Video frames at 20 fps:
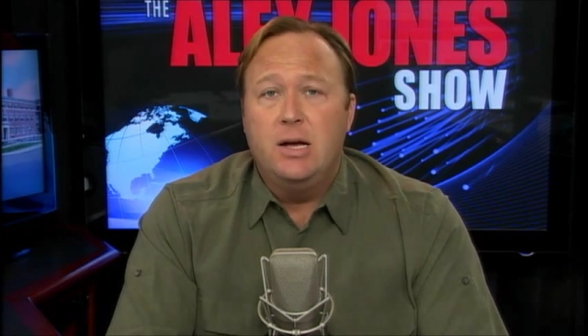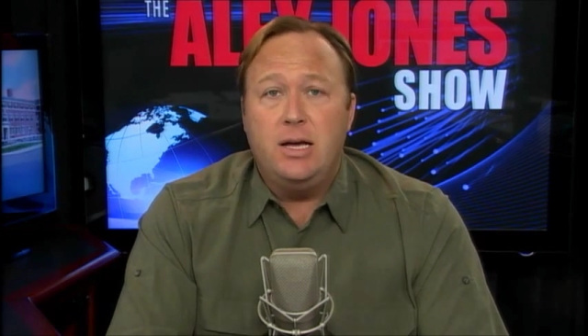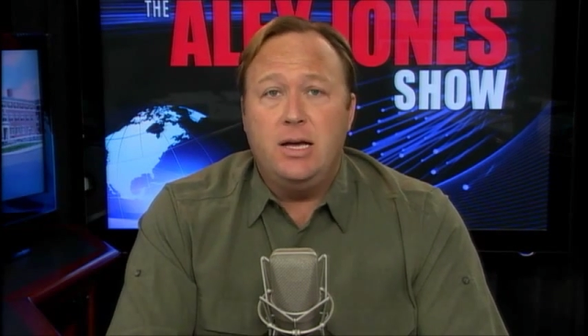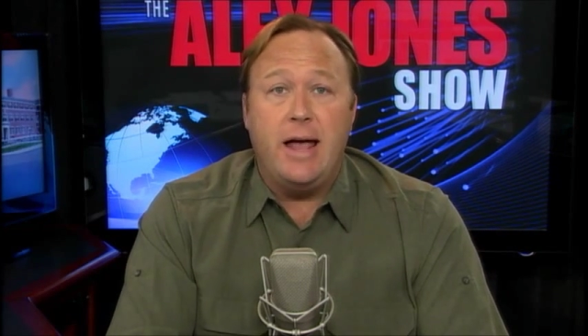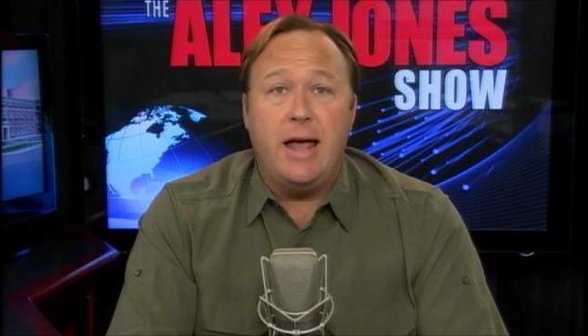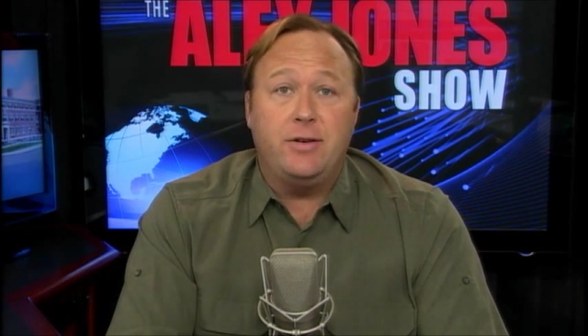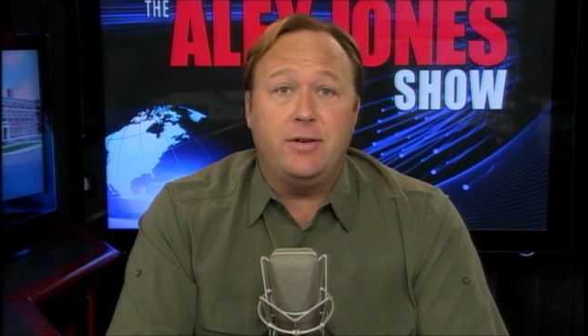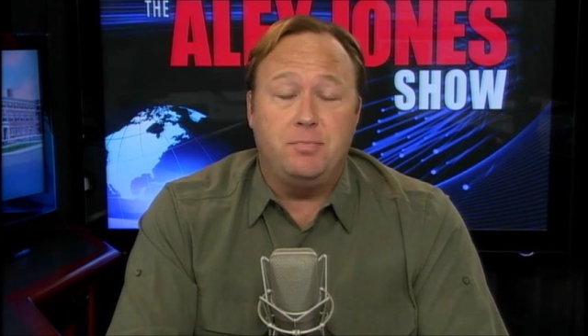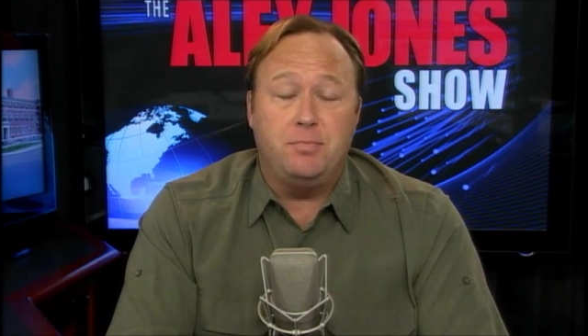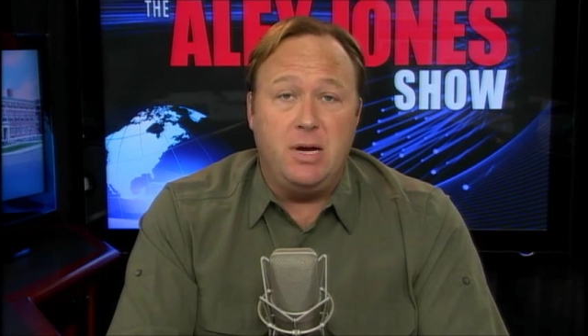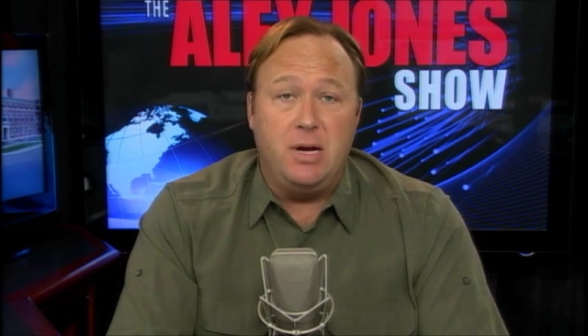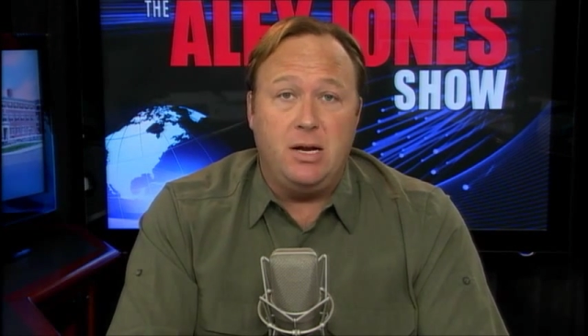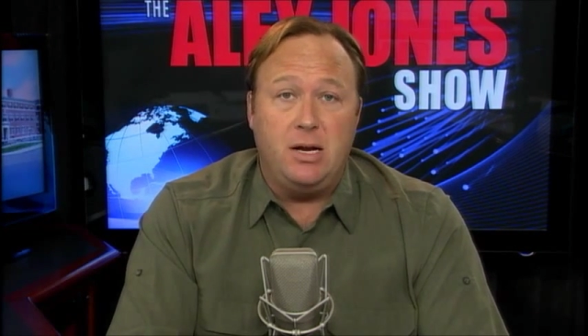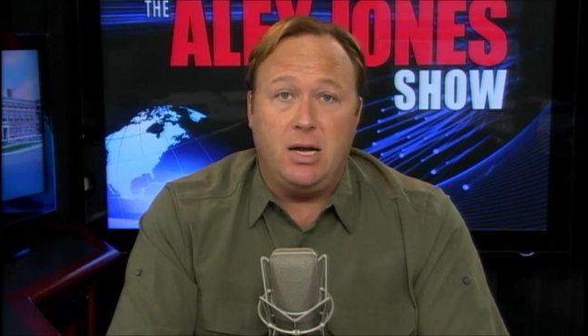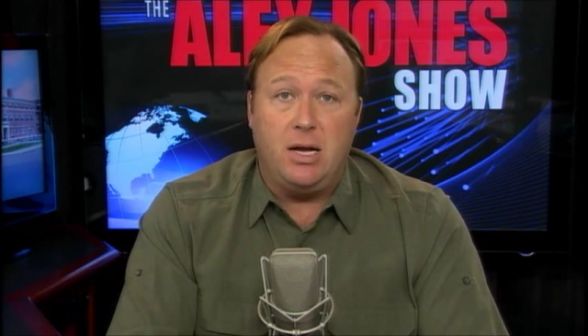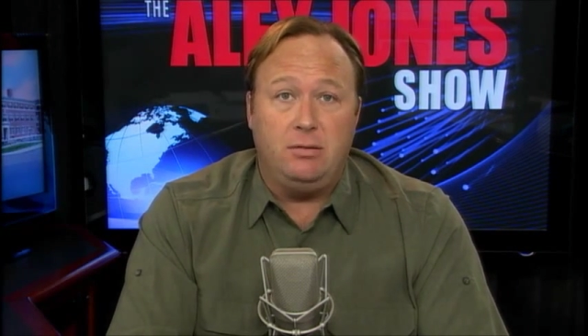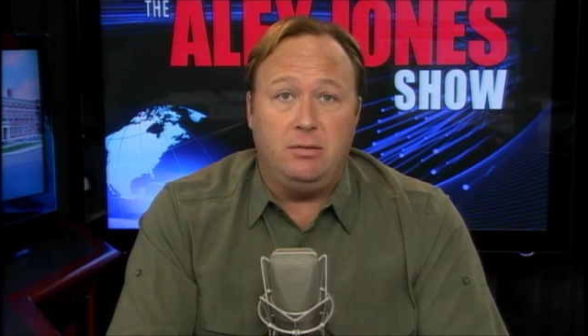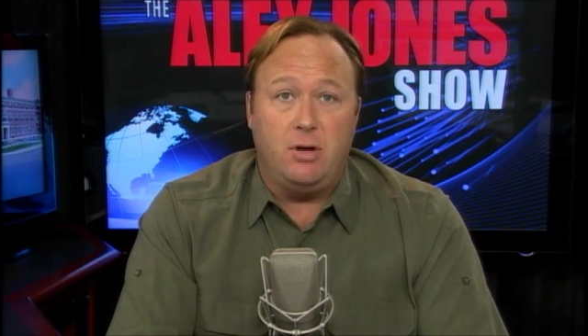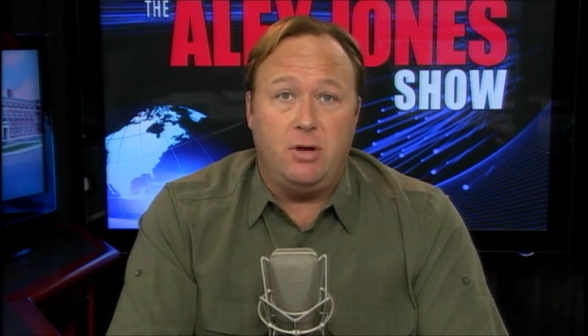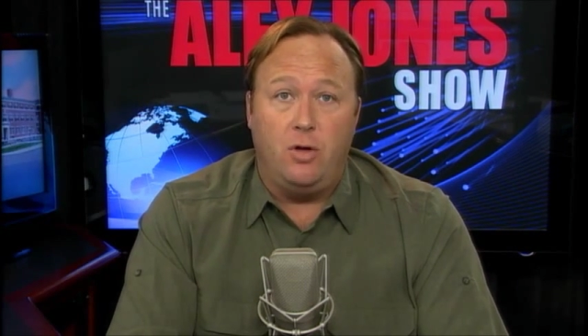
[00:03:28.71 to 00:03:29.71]
He asked me
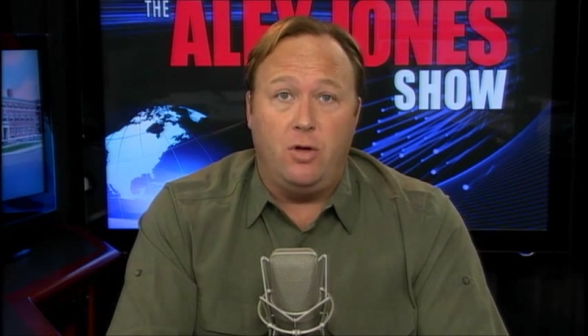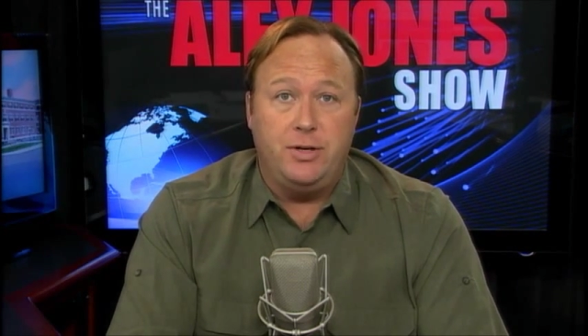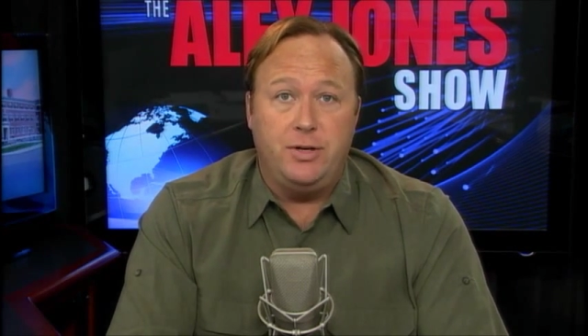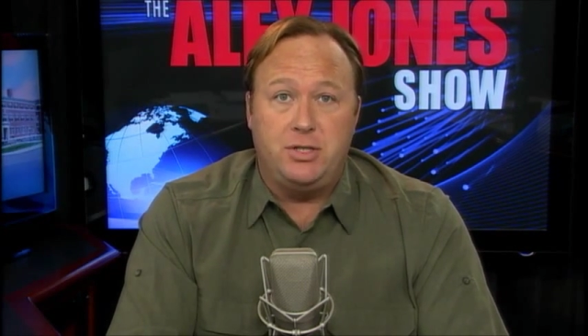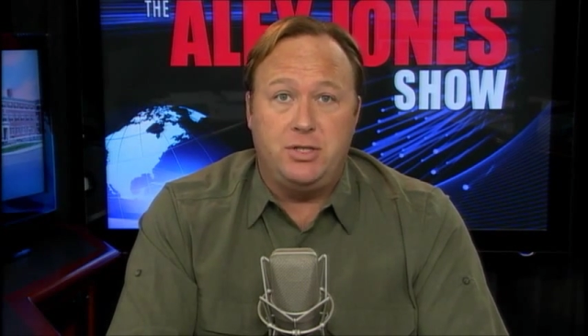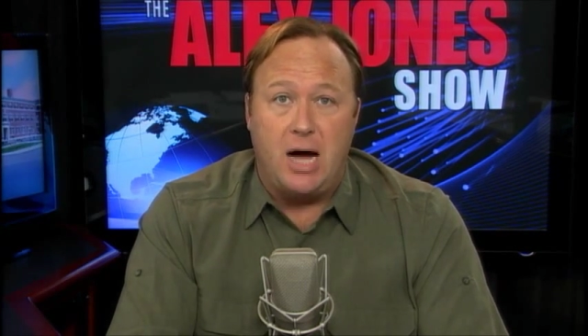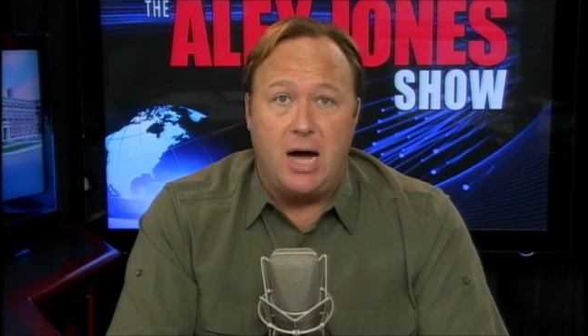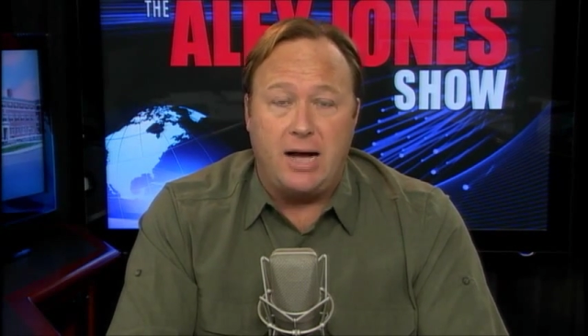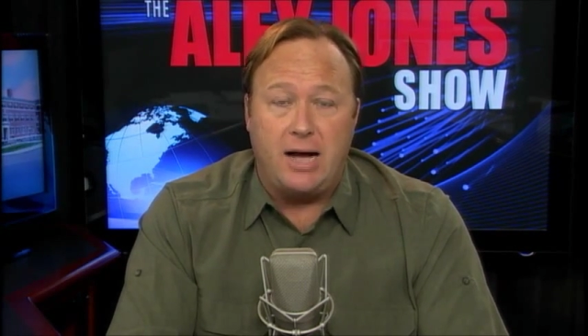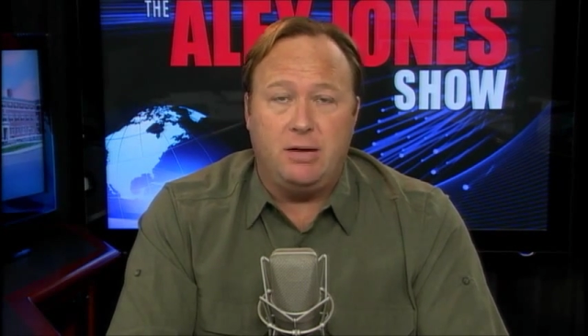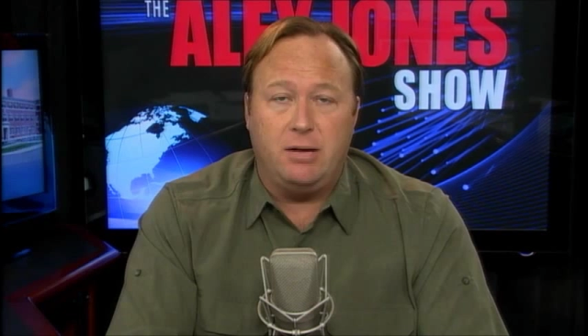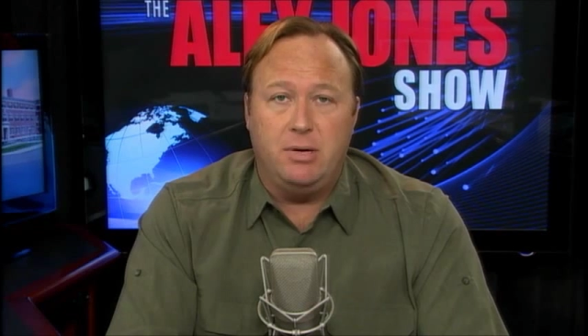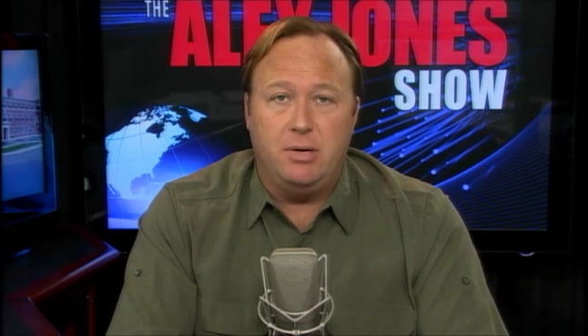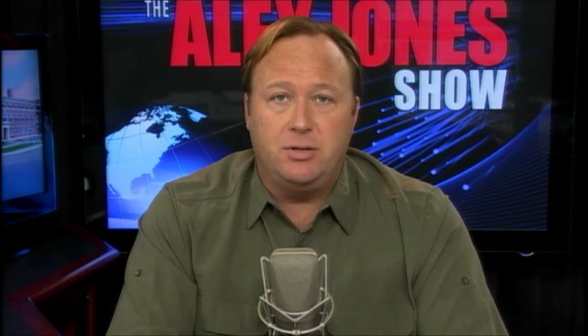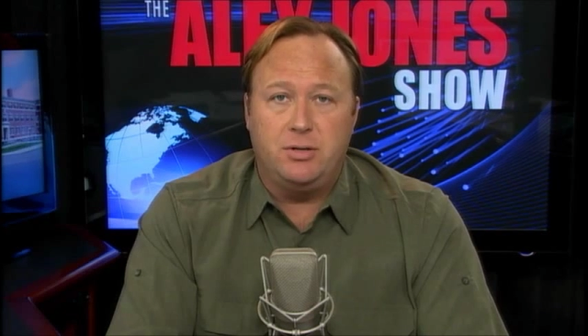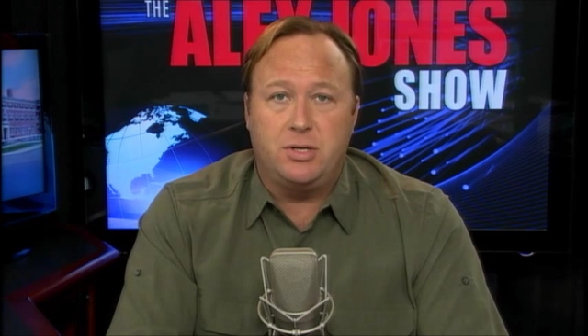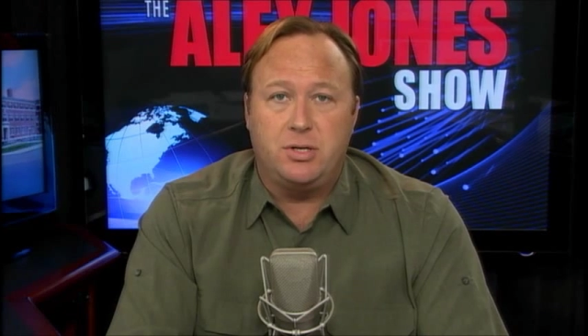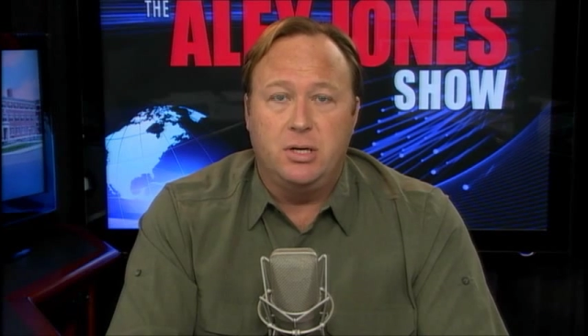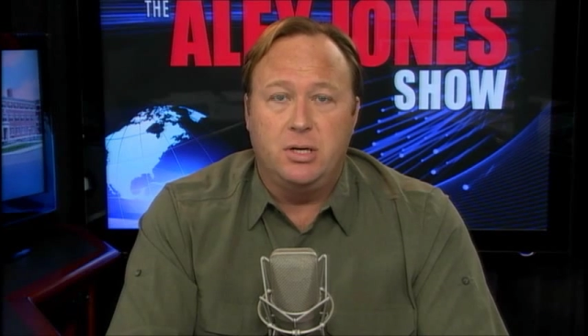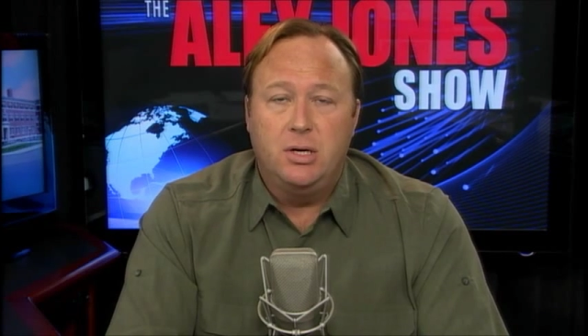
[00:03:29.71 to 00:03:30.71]
to get all these
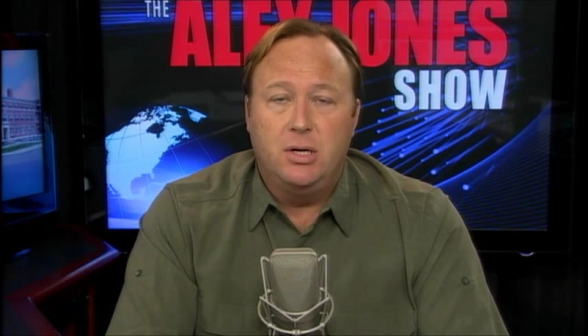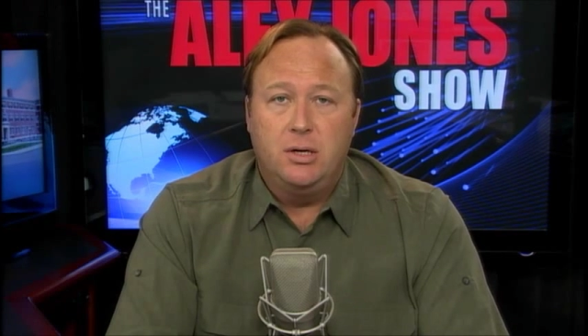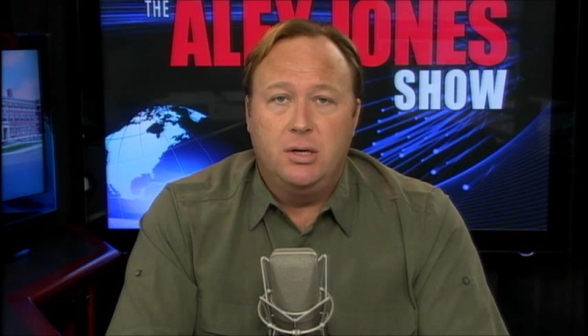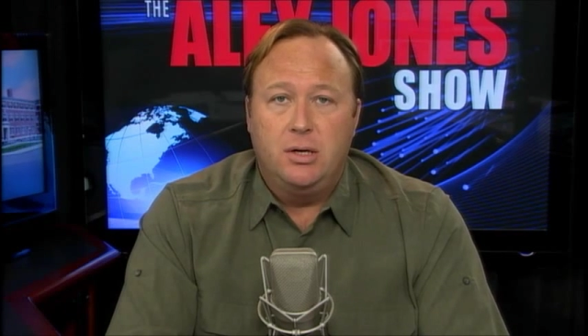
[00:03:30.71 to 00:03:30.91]
documents